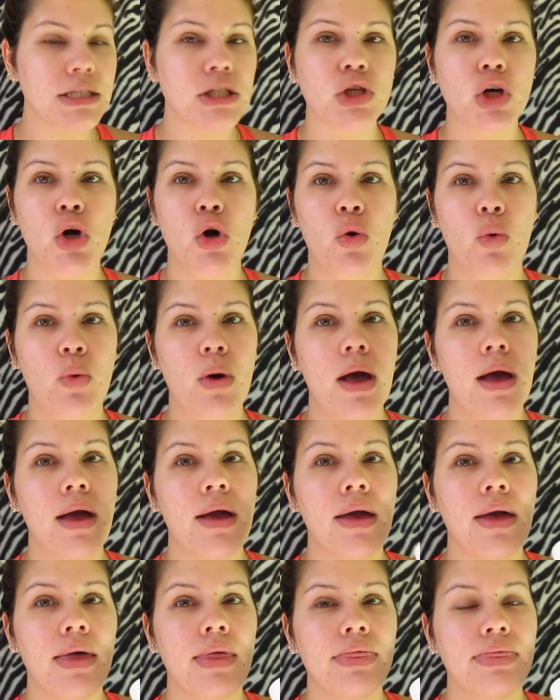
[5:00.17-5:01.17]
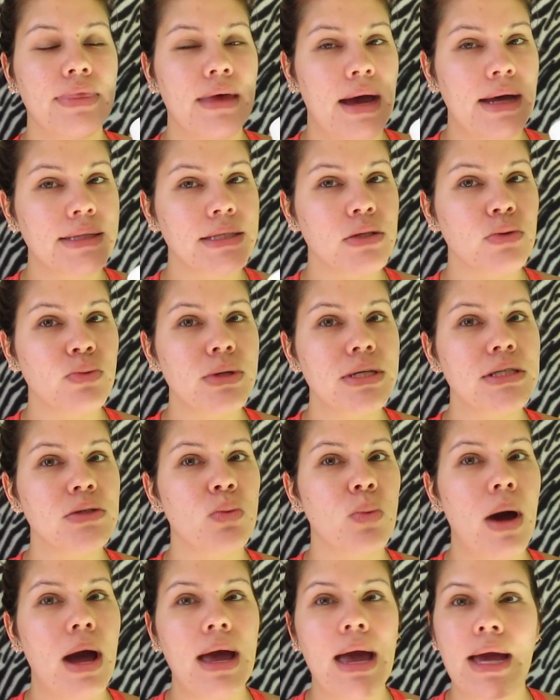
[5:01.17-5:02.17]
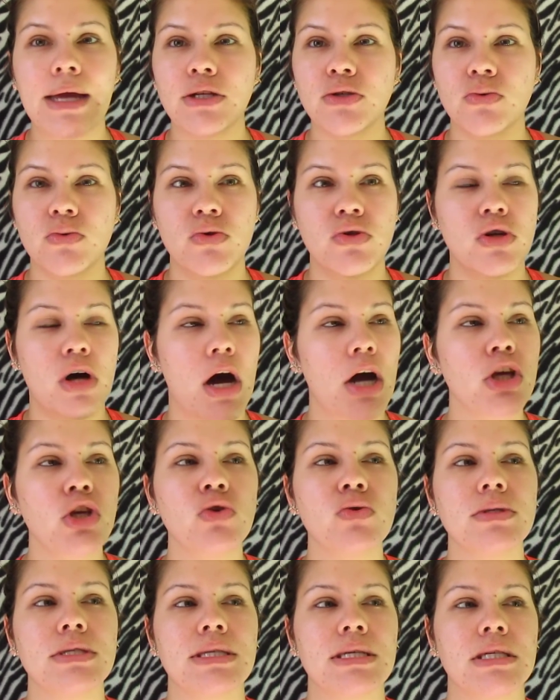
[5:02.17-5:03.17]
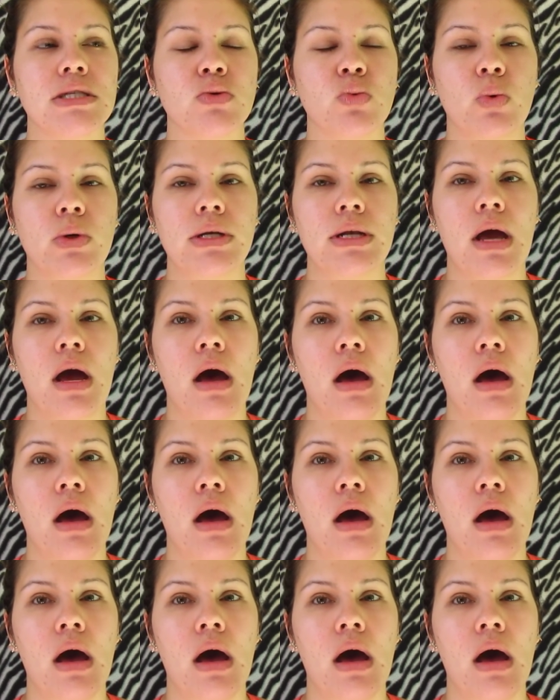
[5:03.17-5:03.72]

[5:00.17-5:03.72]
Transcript: So that's the reason why I do not use this one.